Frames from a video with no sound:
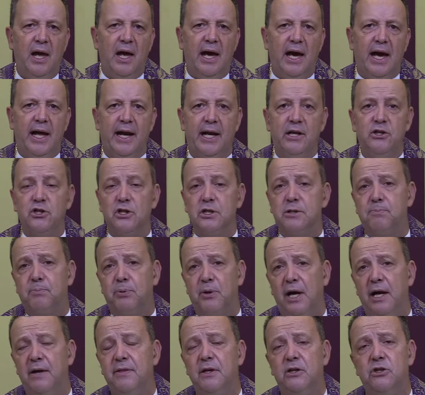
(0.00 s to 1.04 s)
And I just
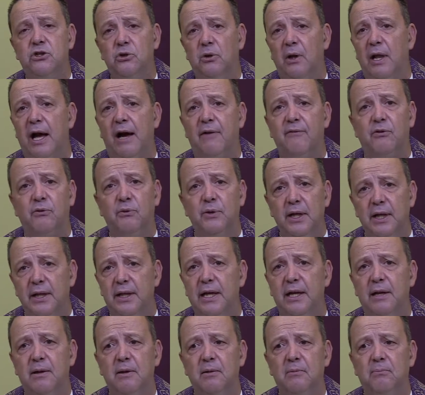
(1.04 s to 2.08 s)
pray that you'll have a
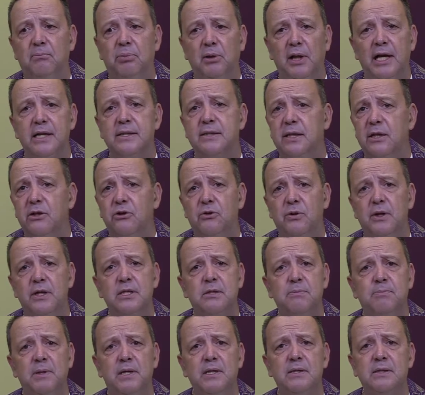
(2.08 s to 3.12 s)
really blessed
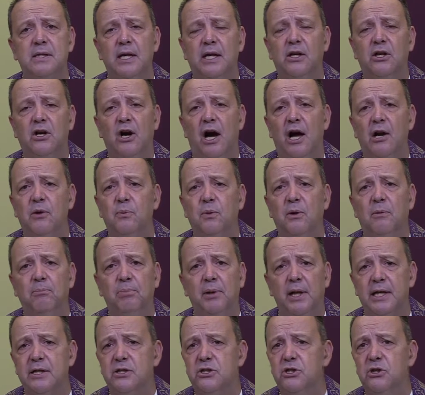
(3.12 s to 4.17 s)
Christmas, that God will
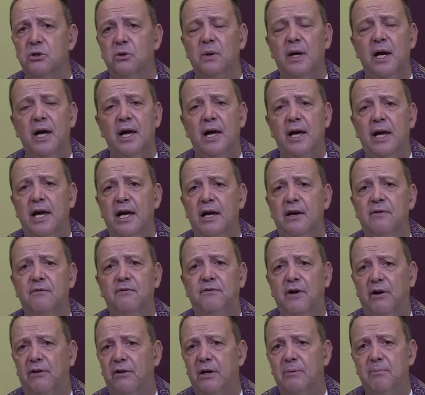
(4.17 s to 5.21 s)
bless you in
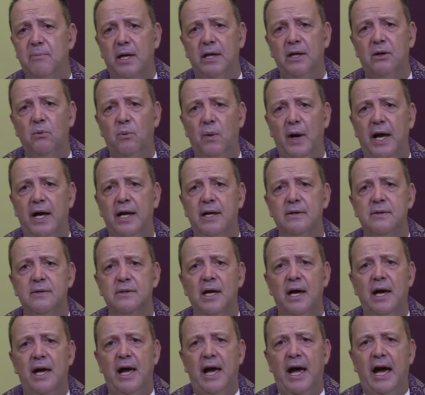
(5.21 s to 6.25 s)
very many ways,
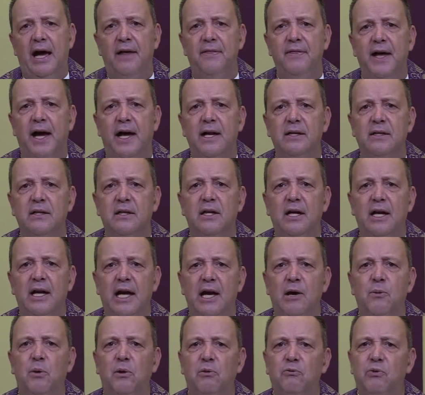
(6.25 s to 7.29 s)
and that
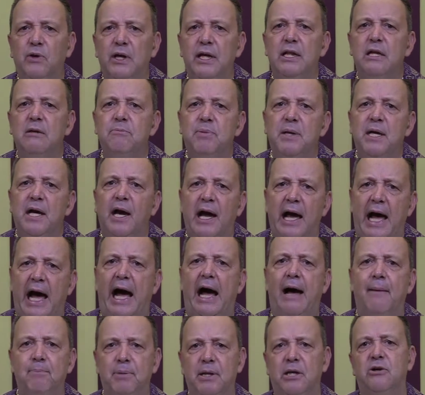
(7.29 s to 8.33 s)
it will really be a
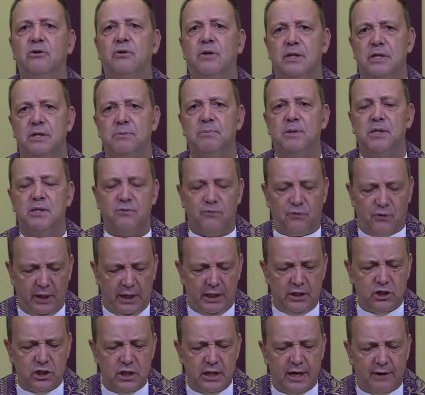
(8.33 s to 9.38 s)
happy Christmas for
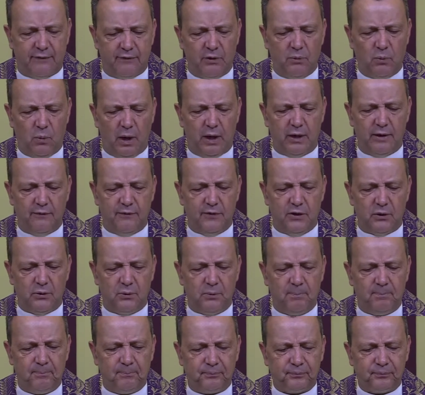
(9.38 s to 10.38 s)
each and every one of you.